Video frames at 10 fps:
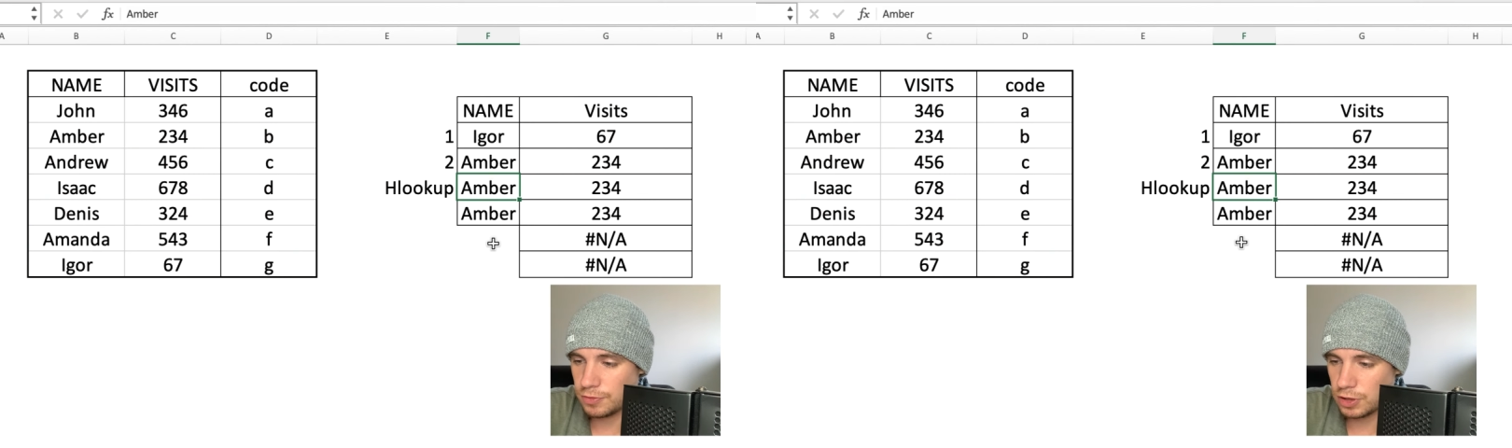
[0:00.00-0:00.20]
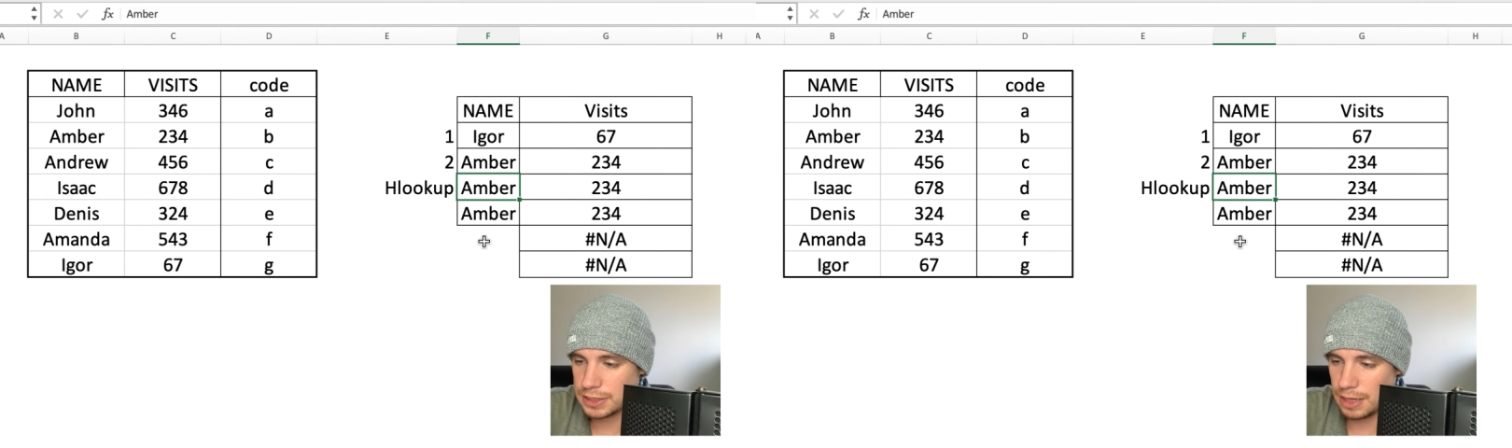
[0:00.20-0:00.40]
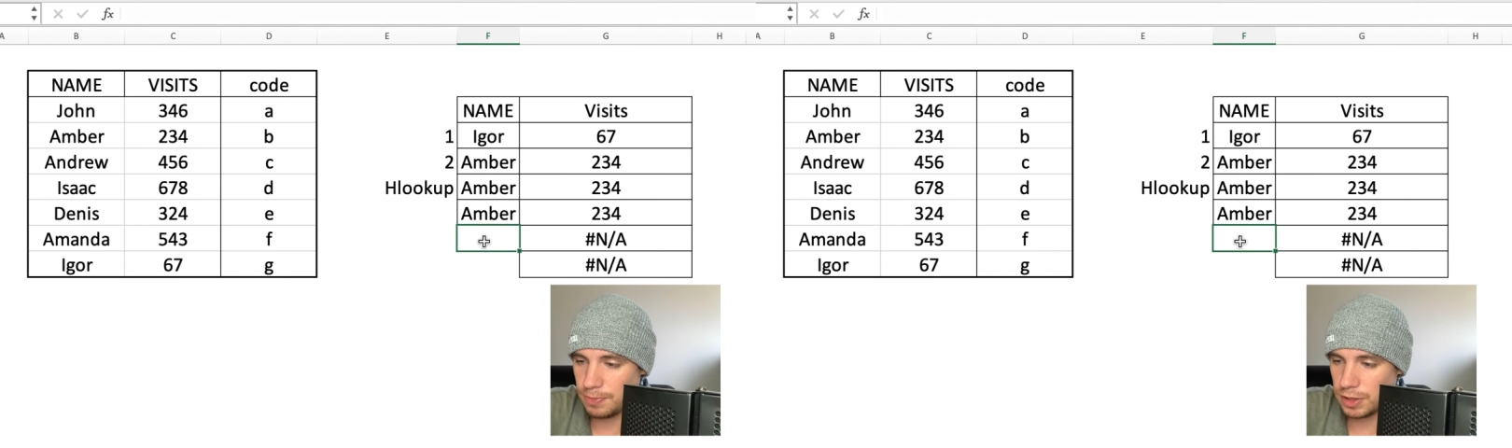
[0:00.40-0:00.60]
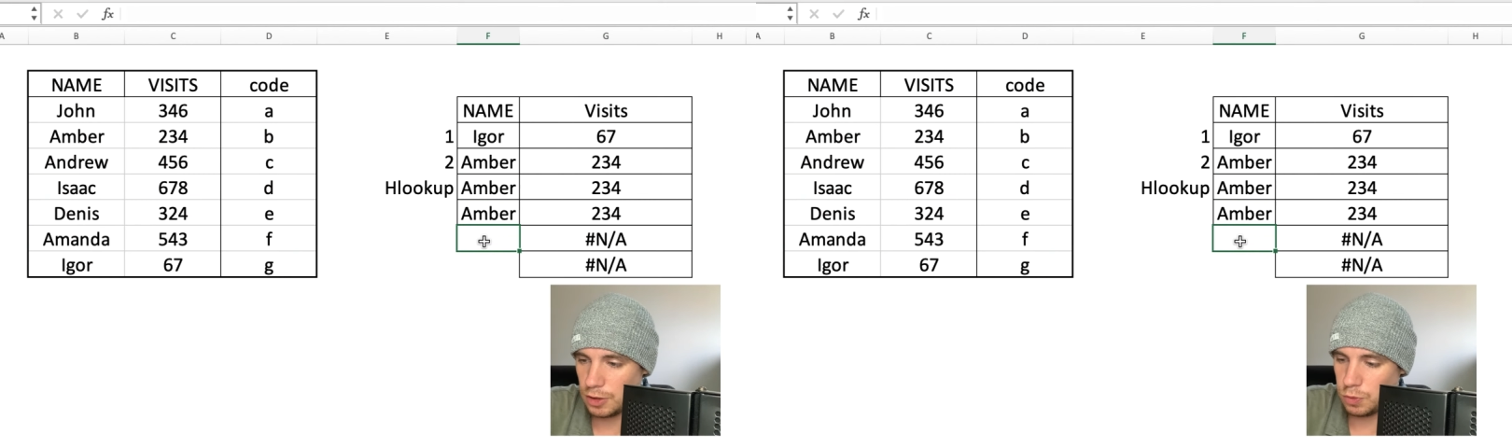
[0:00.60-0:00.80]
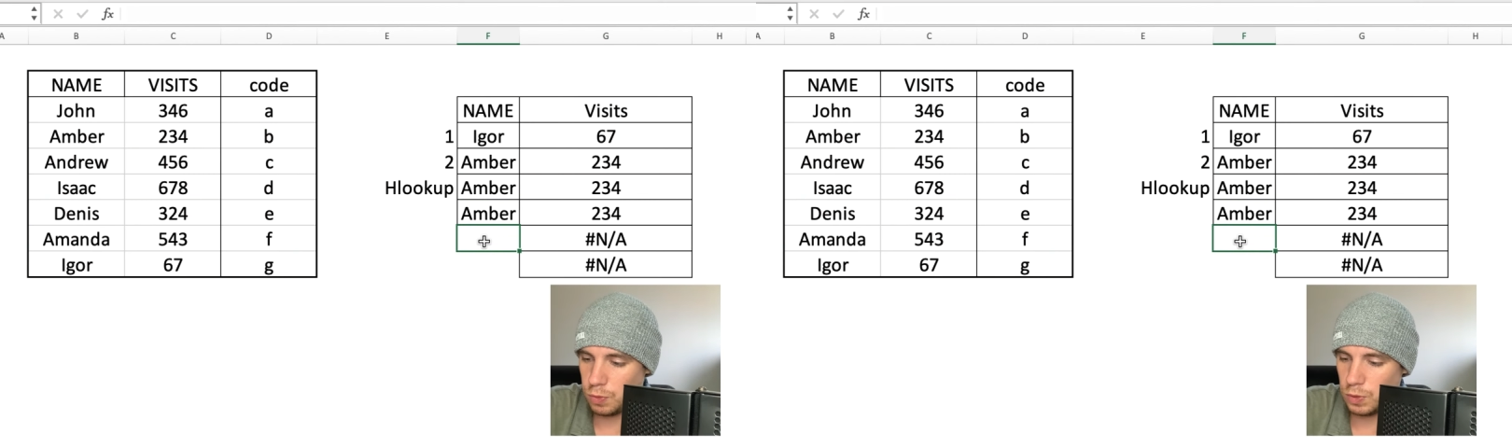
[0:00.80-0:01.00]
For example,
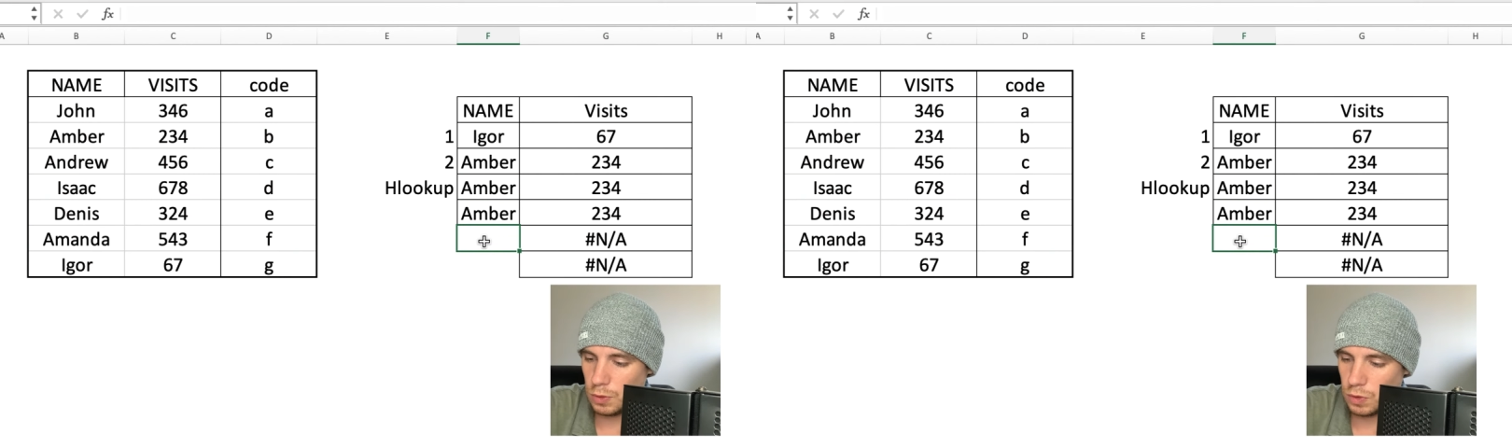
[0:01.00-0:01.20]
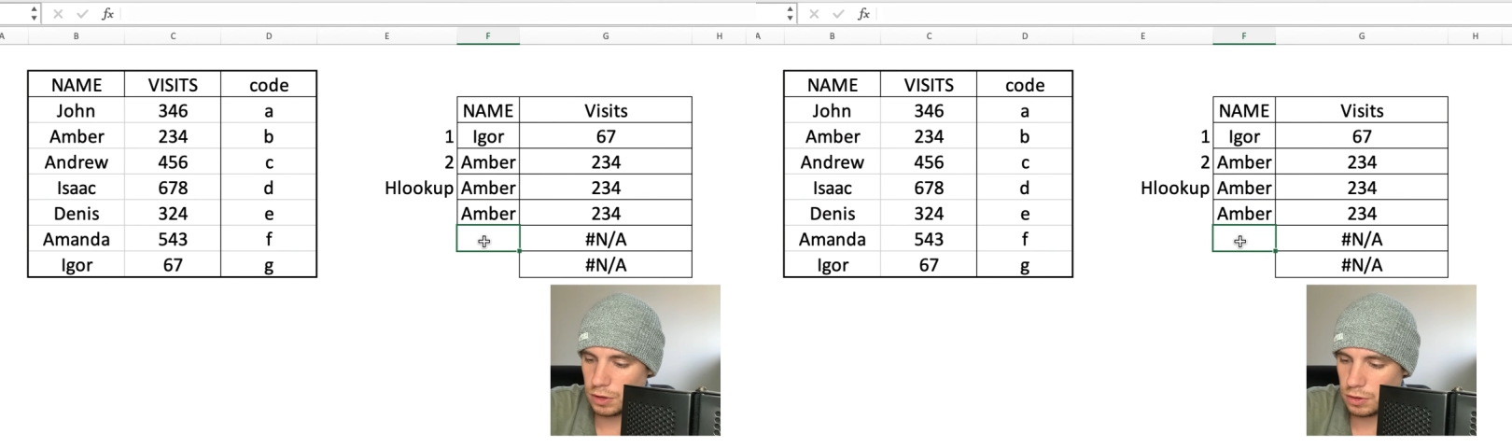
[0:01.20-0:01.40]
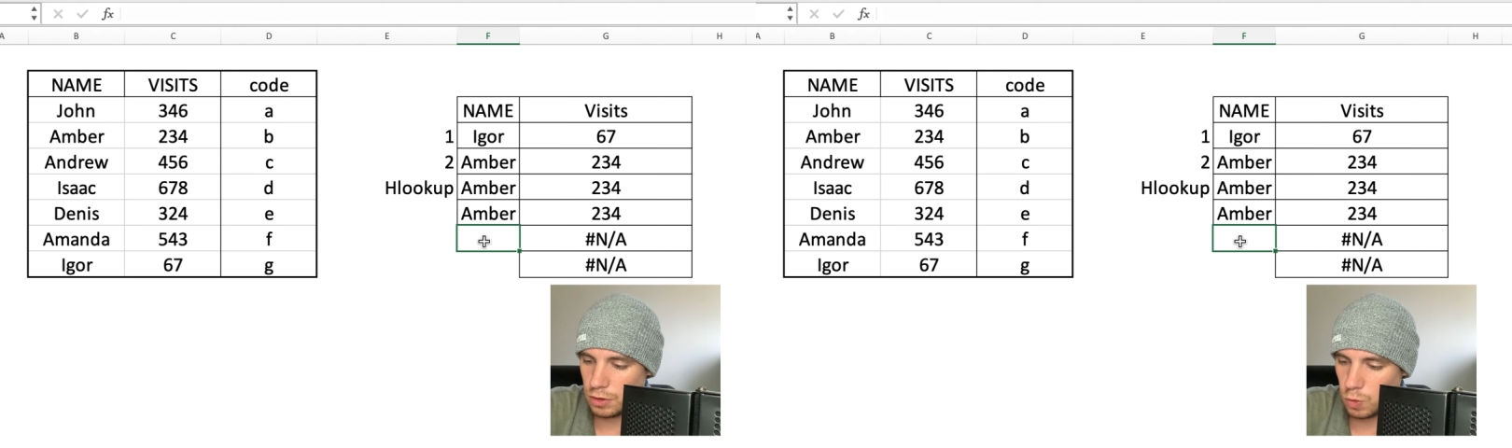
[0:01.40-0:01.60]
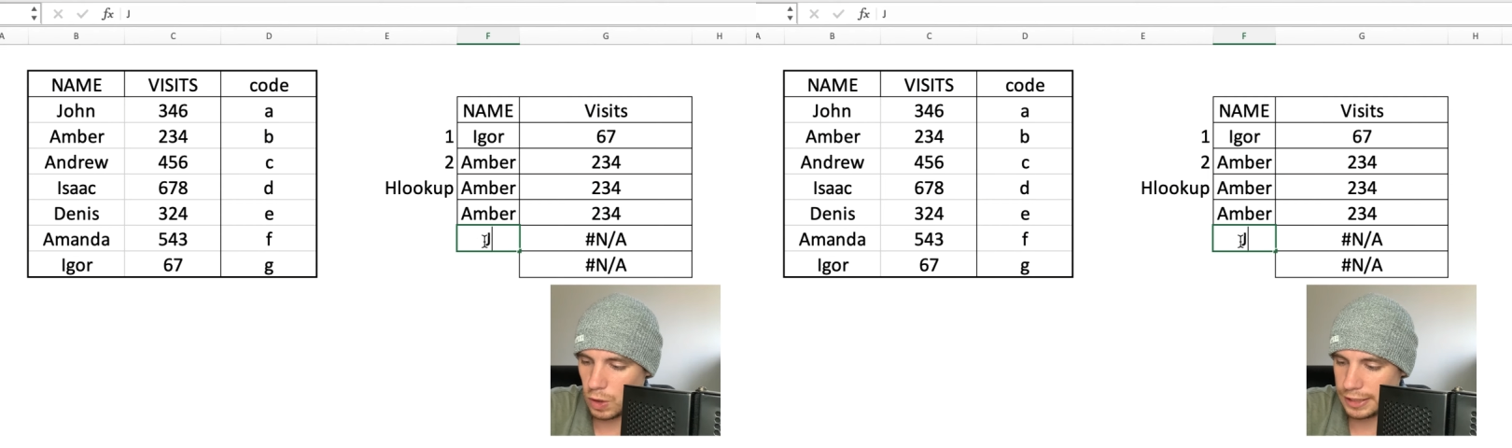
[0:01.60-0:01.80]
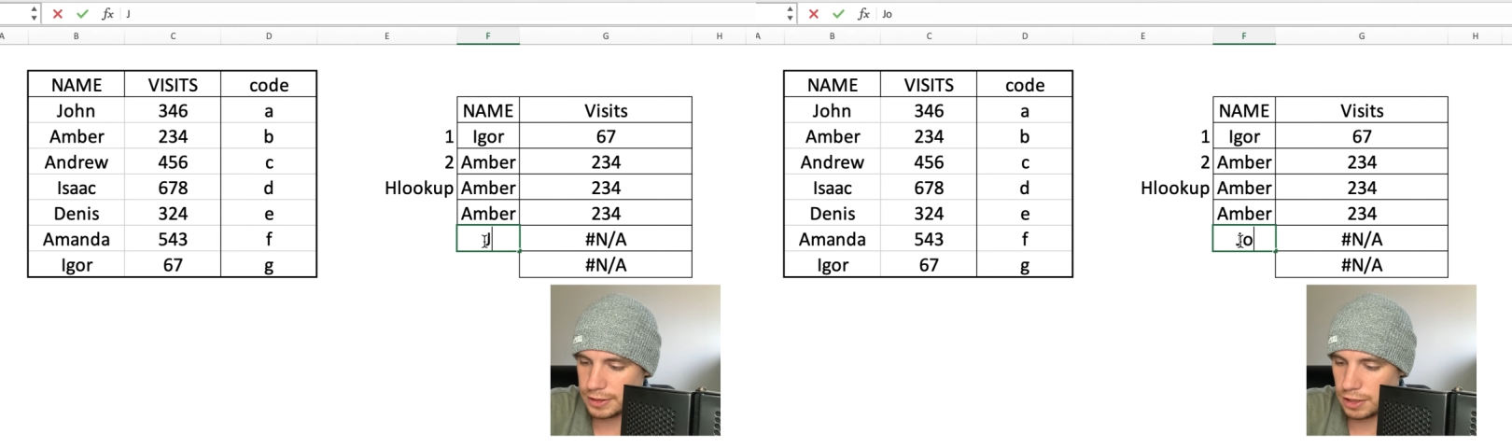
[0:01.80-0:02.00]
if we will
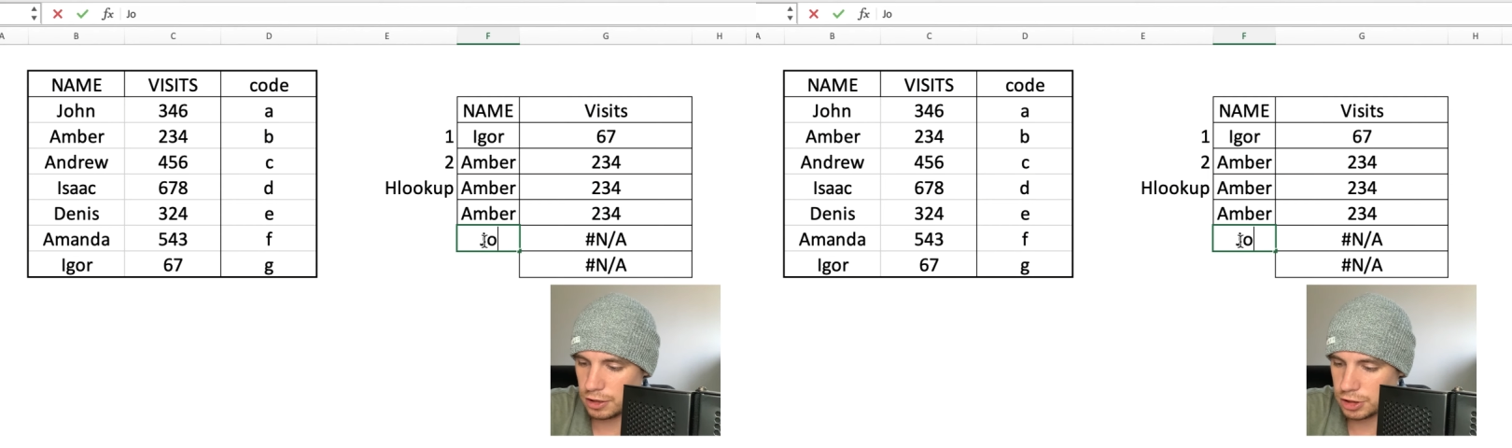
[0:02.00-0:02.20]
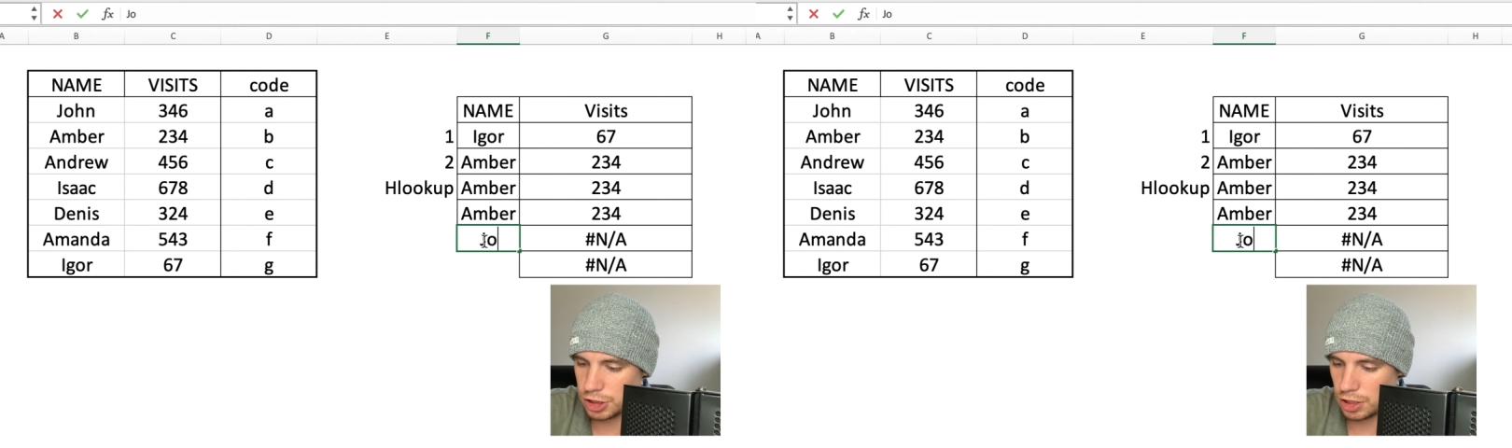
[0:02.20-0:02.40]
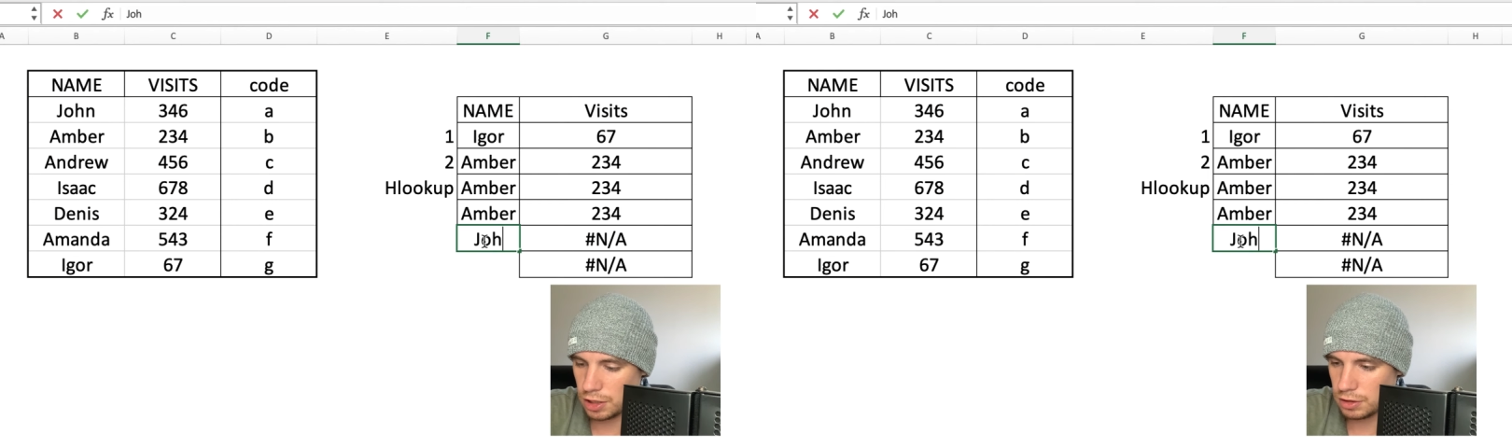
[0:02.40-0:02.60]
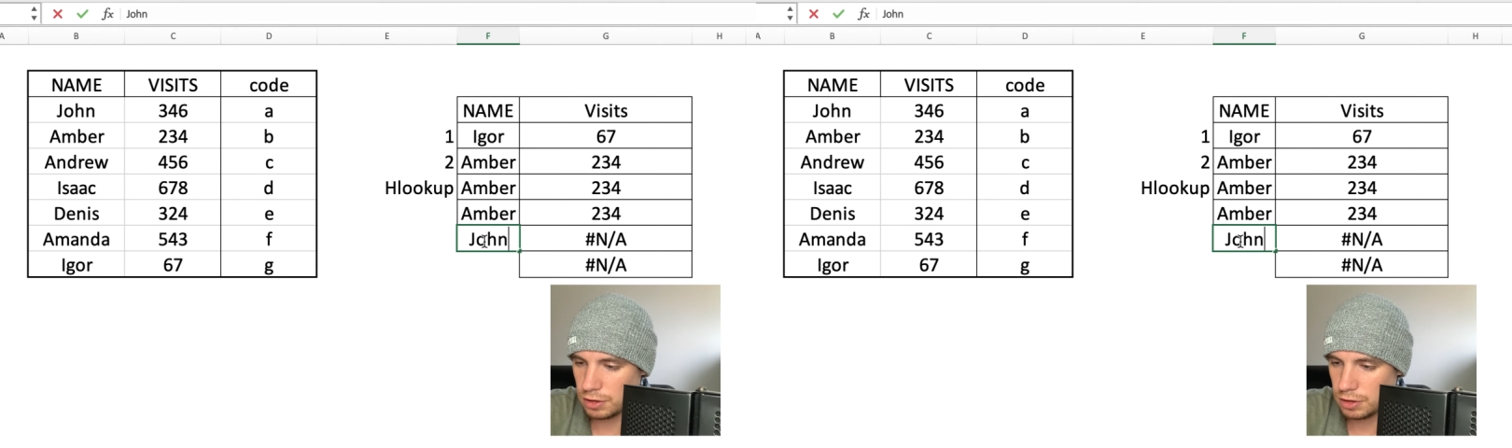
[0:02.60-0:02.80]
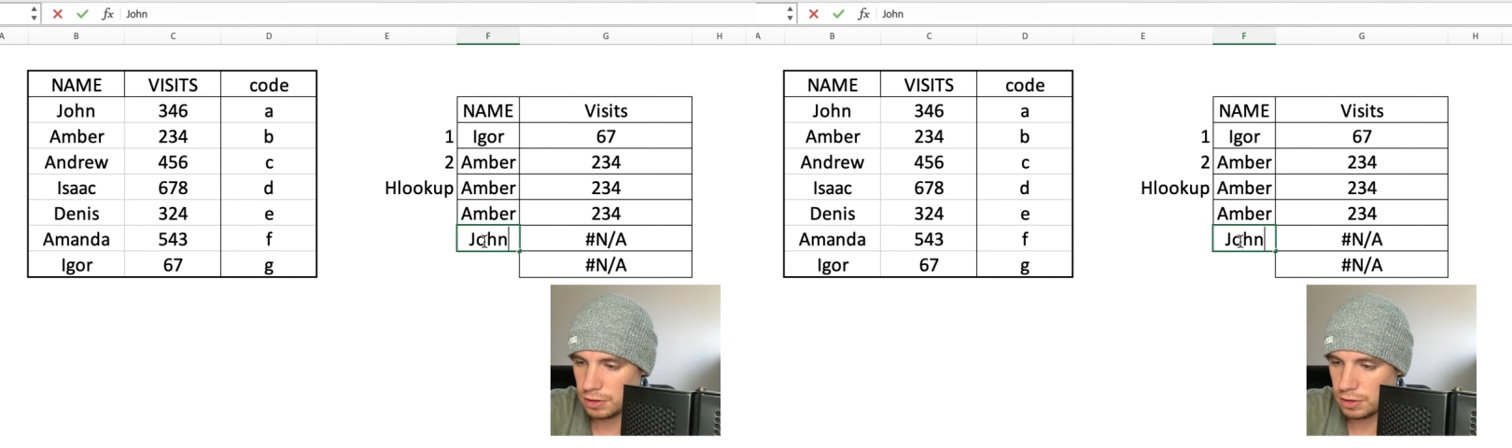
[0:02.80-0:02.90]
write here John,